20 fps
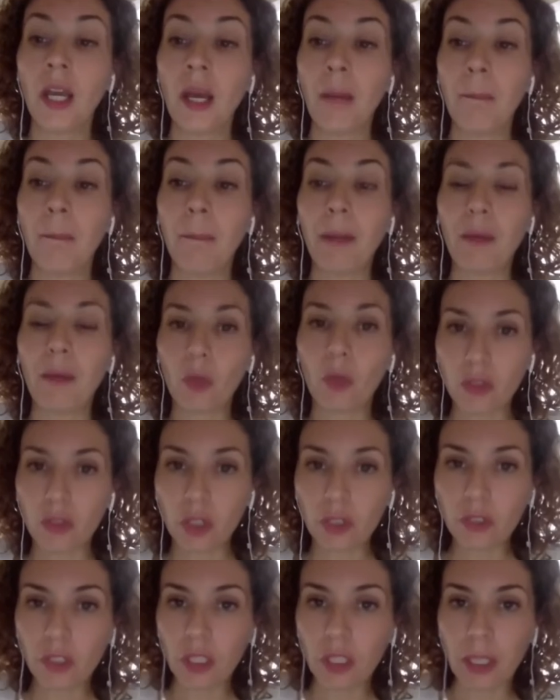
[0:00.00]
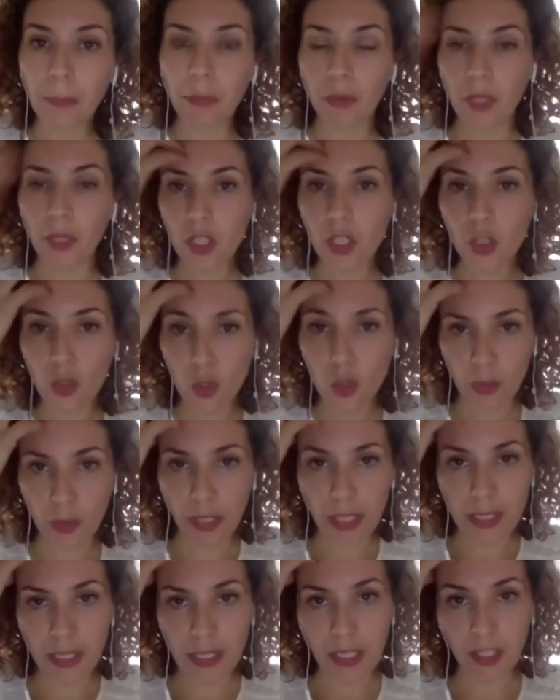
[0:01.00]
But what sort of collaborations? Well,
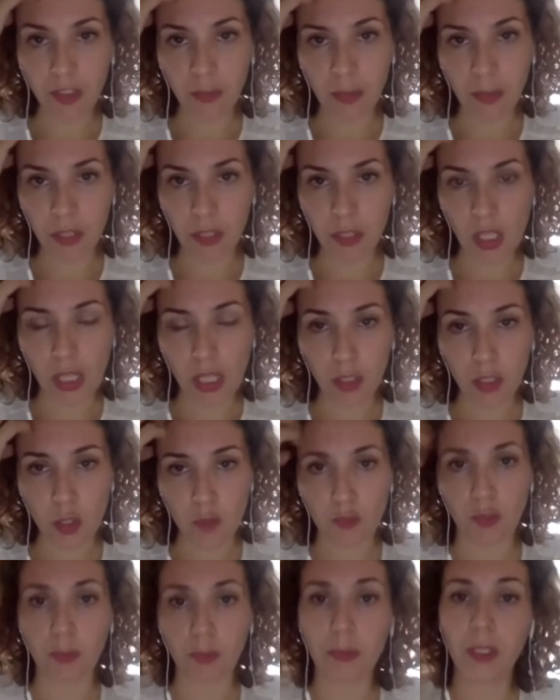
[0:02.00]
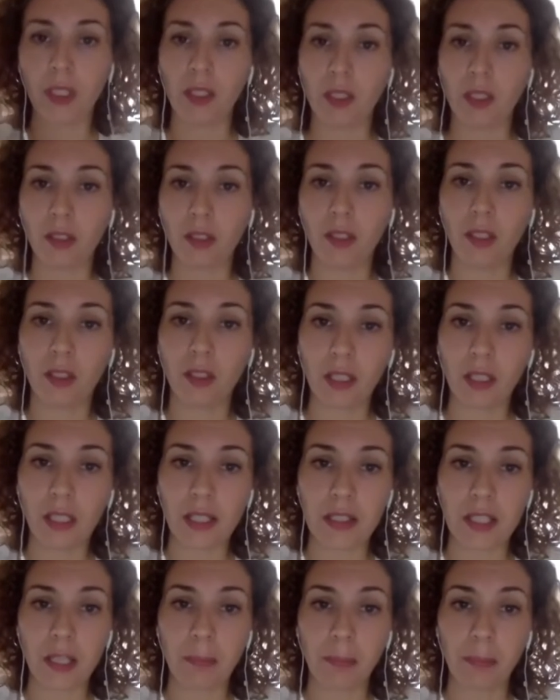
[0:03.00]
that's kind of been the challenge for me in the
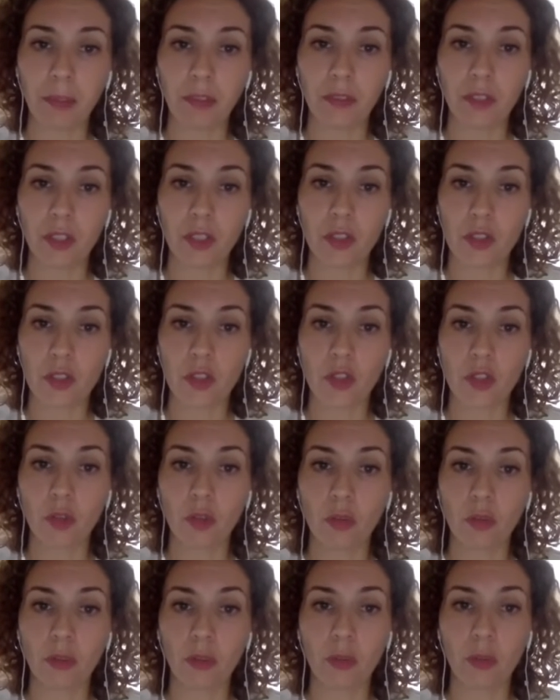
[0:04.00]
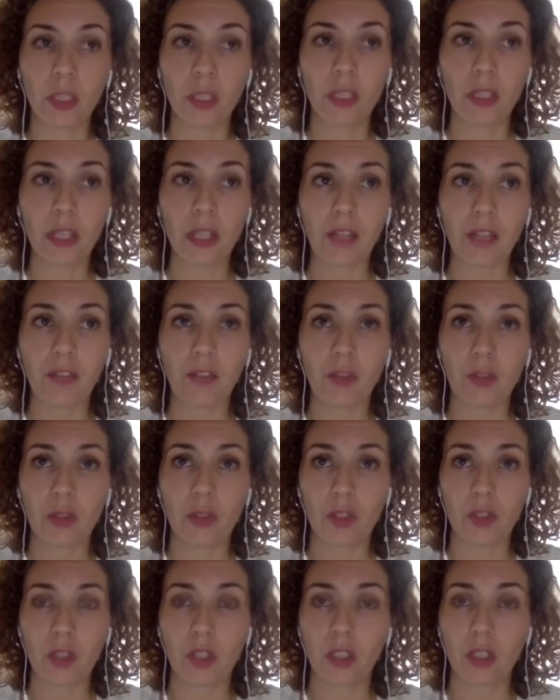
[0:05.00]
last couple of years. So the work that I've
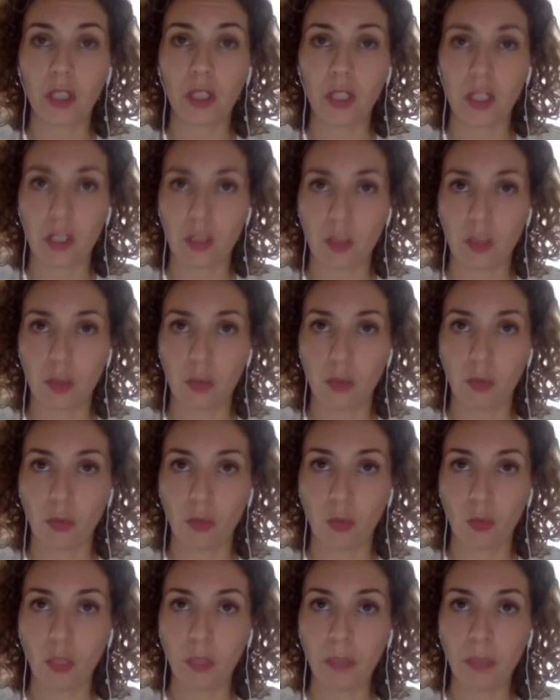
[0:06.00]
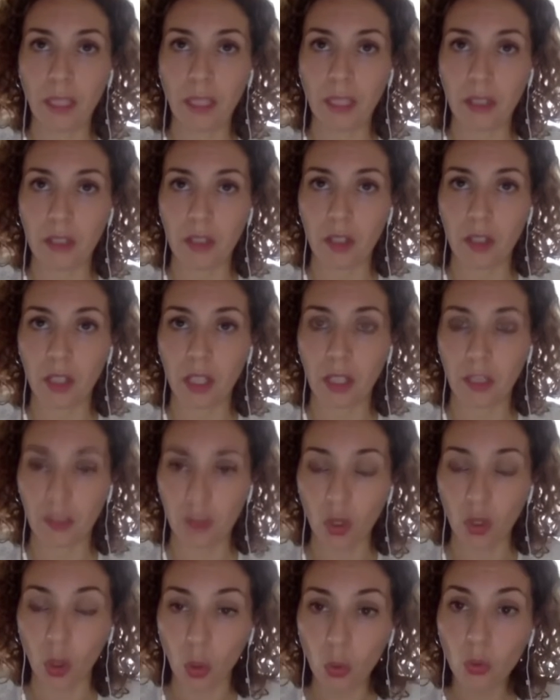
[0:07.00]
focused on is, one, making this archive
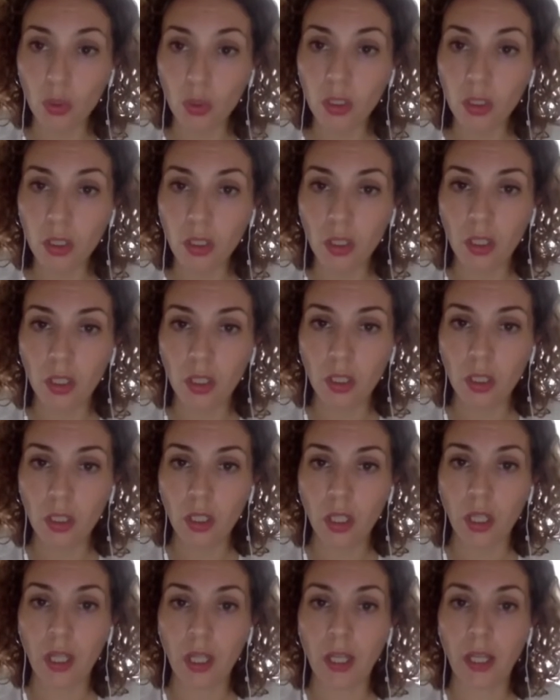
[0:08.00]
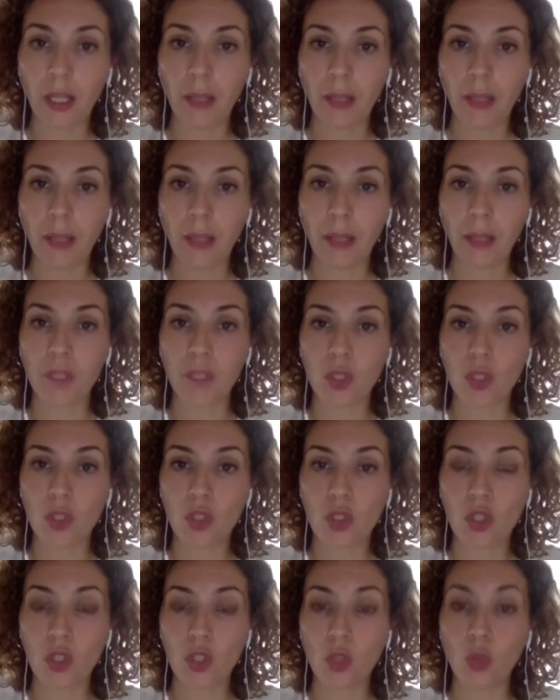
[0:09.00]
known,
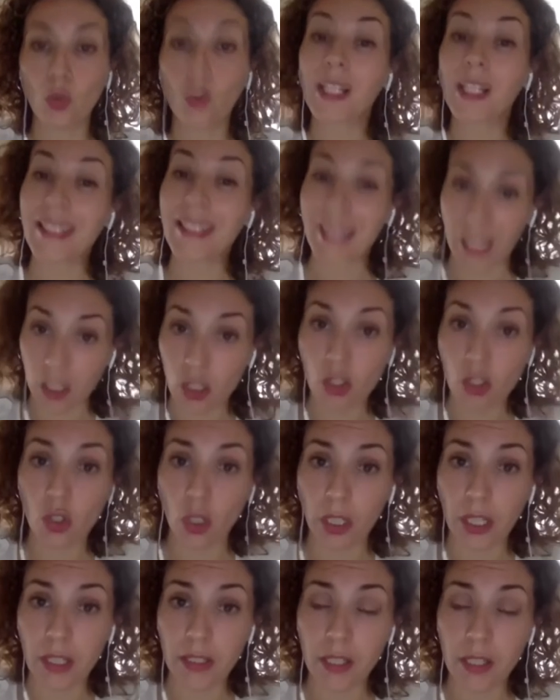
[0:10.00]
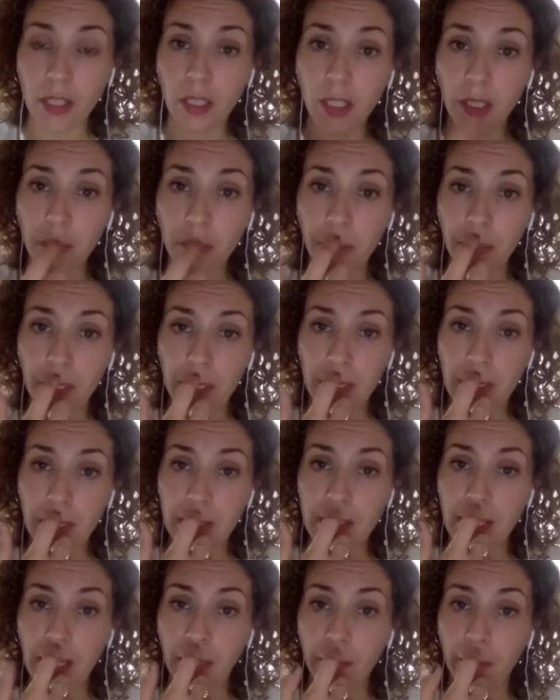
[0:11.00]
two, contextualizing it,
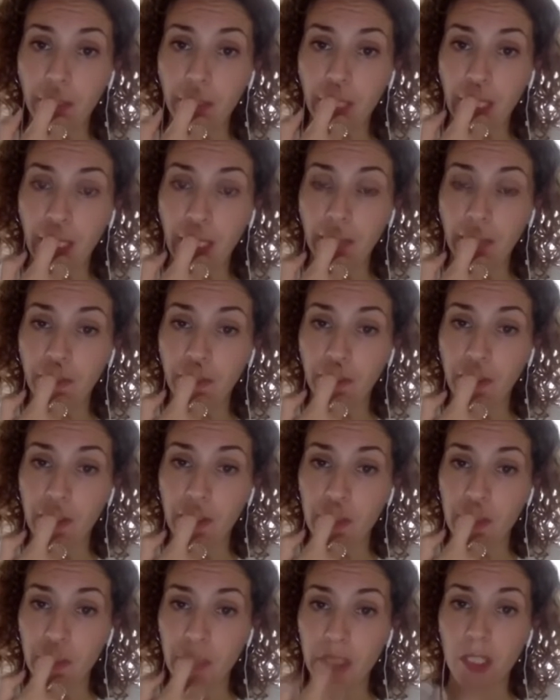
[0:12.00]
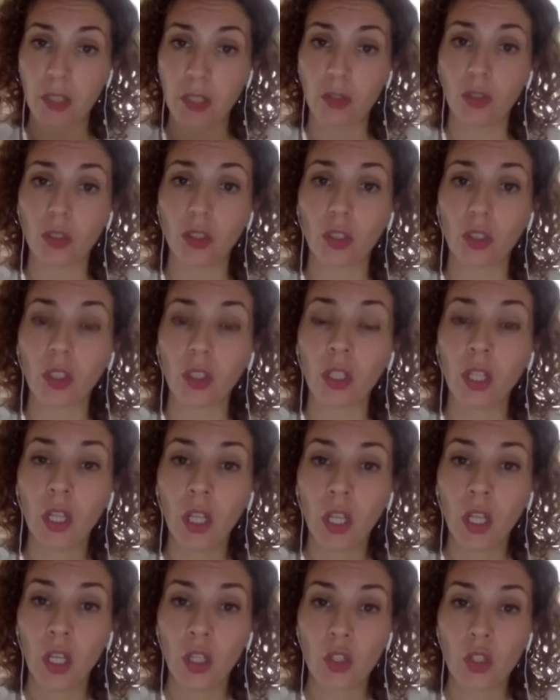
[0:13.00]
because I would hate for this material
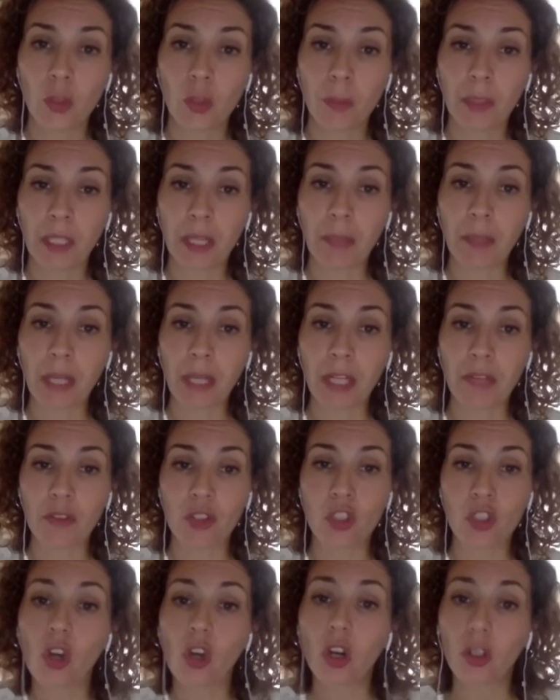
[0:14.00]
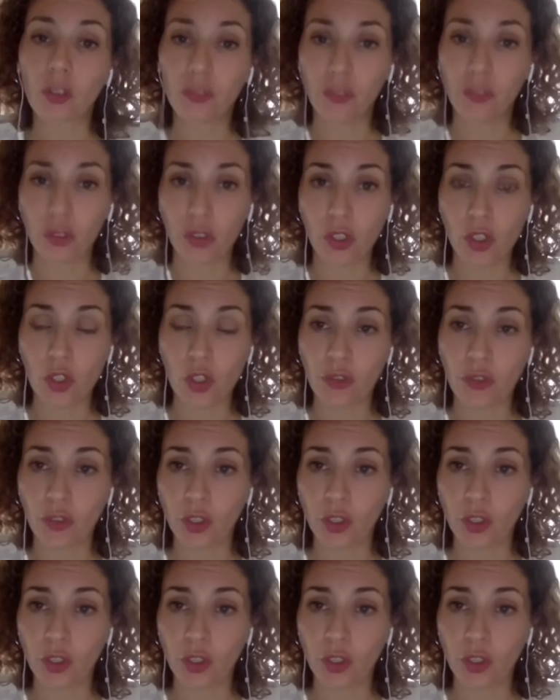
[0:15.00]
to become kind of stock footage for